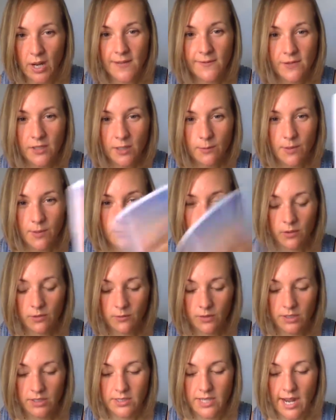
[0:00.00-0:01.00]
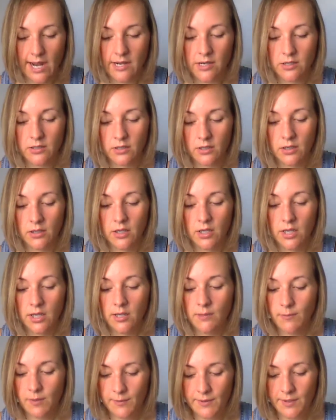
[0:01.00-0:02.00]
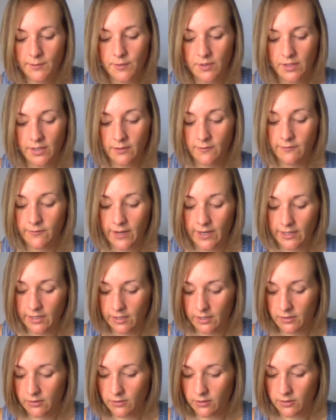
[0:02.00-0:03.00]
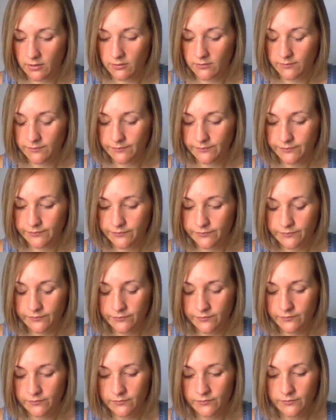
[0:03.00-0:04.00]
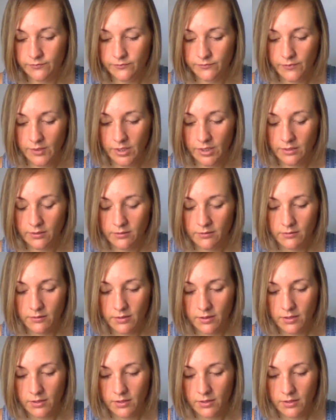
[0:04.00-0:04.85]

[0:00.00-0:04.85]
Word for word: I feel like people are really tired, or maybe they've been like fighting, or like